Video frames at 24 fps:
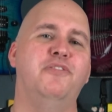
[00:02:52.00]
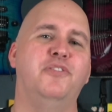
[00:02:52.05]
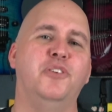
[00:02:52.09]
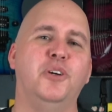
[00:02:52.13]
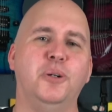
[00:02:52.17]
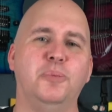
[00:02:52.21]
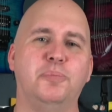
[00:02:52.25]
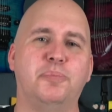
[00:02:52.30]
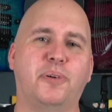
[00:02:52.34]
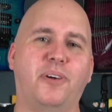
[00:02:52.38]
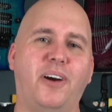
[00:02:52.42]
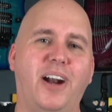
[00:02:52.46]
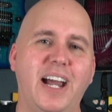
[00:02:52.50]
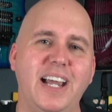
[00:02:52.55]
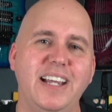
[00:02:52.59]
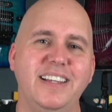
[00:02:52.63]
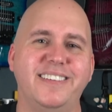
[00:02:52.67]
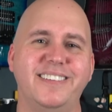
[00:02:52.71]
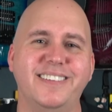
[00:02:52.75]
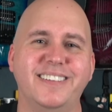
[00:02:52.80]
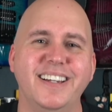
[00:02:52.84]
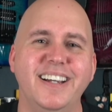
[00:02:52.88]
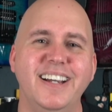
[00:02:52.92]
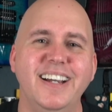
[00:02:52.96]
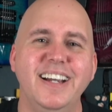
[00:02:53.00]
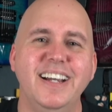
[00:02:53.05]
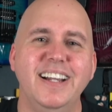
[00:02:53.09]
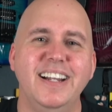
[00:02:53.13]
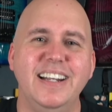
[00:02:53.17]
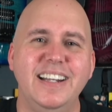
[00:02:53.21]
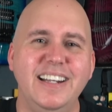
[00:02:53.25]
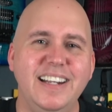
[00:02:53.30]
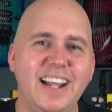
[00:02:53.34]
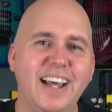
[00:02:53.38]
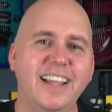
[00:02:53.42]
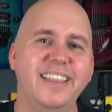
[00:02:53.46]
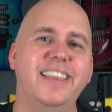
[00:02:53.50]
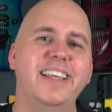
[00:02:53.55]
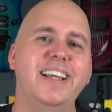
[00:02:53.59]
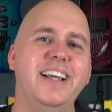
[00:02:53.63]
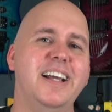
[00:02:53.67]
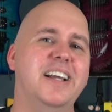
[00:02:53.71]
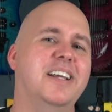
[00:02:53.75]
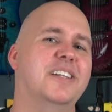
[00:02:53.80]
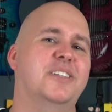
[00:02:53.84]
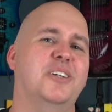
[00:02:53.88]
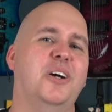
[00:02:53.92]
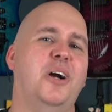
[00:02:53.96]
full price. Nothing
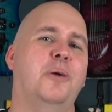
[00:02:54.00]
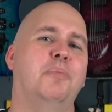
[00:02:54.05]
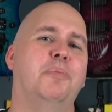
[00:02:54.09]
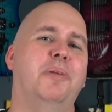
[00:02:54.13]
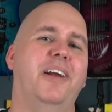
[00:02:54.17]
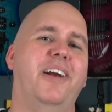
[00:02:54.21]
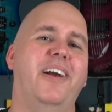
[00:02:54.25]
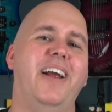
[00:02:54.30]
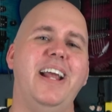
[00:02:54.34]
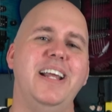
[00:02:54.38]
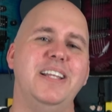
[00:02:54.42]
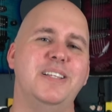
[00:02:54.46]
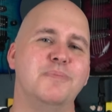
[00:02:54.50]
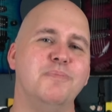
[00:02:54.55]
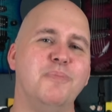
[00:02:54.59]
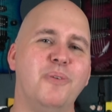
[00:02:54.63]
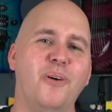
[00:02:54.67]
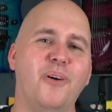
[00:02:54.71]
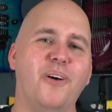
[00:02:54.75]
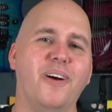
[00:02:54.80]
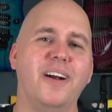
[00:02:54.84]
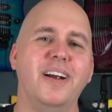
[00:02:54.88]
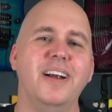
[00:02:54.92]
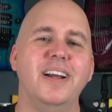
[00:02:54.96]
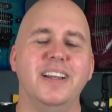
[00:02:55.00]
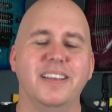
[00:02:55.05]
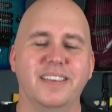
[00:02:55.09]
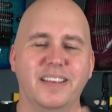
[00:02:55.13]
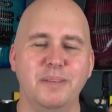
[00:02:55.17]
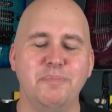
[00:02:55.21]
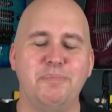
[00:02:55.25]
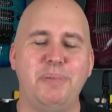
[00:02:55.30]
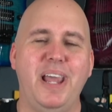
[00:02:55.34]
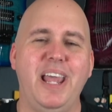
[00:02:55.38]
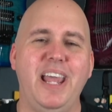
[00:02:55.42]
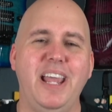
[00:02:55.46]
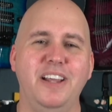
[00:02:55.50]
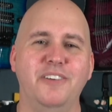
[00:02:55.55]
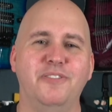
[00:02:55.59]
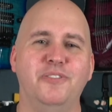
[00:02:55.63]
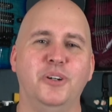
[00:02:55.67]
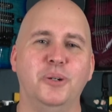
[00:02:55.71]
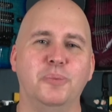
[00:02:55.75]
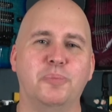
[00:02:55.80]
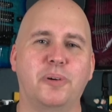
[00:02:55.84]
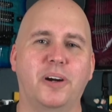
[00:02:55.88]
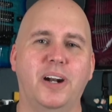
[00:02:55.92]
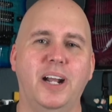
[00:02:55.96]
a guitar player hates more than paying
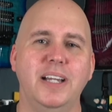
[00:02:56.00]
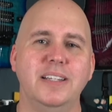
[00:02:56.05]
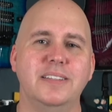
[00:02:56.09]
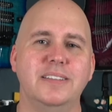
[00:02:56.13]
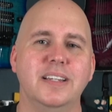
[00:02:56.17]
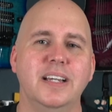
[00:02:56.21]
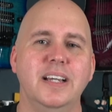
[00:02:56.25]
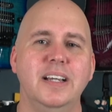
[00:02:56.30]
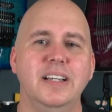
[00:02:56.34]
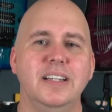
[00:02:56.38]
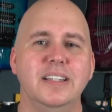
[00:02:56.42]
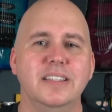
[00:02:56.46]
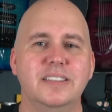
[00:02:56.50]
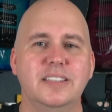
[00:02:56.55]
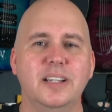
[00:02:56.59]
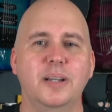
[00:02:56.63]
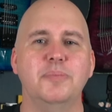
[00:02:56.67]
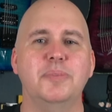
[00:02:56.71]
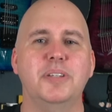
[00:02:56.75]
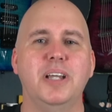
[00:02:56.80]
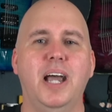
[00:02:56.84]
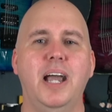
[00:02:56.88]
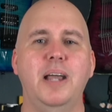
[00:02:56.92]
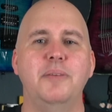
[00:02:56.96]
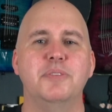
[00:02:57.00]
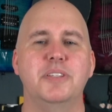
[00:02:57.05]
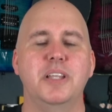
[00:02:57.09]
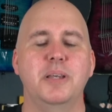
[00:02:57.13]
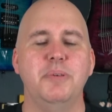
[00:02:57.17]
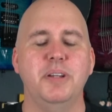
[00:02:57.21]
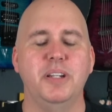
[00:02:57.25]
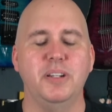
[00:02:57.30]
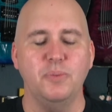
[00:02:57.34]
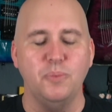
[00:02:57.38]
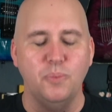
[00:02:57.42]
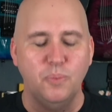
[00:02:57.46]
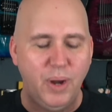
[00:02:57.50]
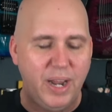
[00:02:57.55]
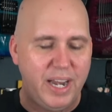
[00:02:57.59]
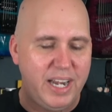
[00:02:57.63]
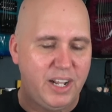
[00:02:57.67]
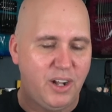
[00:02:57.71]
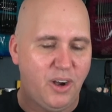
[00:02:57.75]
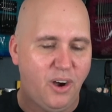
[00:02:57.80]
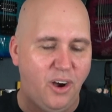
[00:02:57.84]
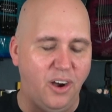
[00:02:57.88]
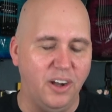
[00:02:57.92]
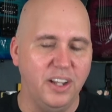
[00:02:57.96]
full price. Sometimes they've been
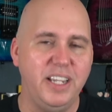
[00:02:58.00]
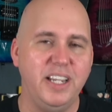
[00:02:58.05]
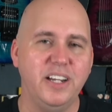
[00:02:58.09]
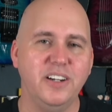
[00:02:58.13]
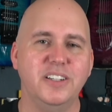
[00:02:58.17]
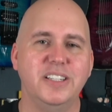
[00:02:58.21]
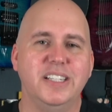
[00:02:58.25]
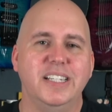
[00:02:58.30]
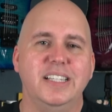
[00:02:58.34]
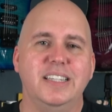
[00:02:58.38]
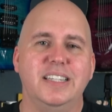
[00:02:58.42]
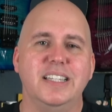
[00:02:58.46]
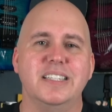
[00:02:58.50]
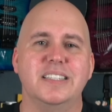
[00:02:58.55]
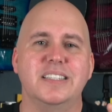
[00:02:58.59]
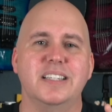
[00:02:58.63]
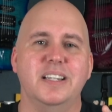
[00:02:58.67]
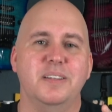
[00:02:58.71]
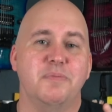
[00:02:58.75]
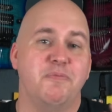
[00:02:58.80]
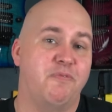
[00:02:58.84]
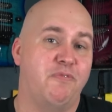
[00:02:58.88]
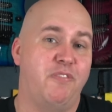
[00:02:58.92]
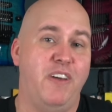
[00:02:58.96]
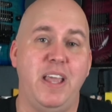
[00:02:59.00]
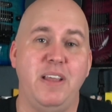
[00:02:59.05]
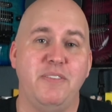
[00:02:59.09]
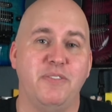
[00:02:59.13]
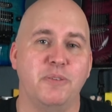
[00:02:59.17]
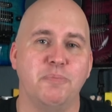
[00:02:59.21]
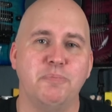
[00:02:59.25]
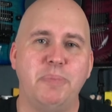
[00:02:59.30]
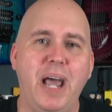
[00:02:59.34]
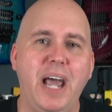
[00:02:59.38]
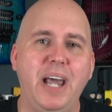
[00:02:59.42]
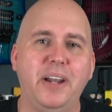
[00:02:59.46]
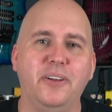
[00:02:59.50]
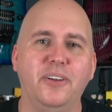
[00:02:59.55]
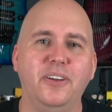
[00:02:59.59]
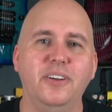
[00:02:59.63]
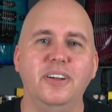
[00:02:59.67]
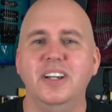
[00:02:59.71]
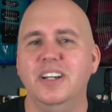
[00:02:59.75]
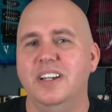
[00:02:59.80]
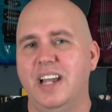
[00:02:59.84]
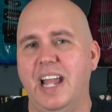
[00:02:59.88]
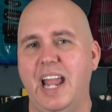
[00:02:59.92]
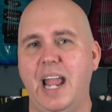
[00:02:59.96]
waiting all year to get this favorite
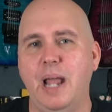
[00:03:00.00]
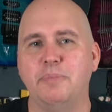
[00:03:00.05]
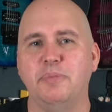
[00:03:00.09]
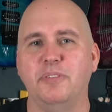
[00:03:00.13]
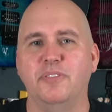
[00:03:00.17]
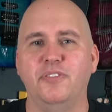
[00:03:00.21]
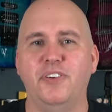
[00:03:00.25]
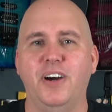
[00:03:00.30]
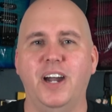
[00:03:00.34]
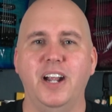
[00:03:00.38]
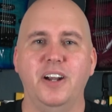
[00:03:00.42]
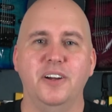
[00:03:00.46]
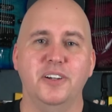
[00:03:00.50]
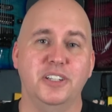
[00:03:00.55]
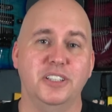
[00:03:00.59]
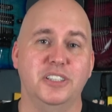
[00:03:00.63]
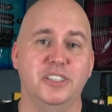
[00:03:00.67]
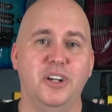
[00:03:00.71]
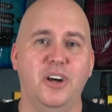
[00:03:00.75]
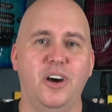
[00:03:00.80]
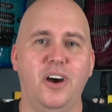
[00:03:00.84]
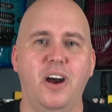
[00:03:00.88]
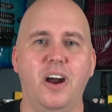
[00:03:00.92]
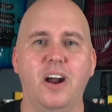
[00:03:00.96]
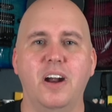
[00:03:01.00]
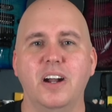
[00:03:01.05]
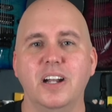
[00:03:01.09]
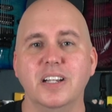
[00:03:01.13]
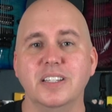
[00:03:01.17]
pedal, amplifier, guitar,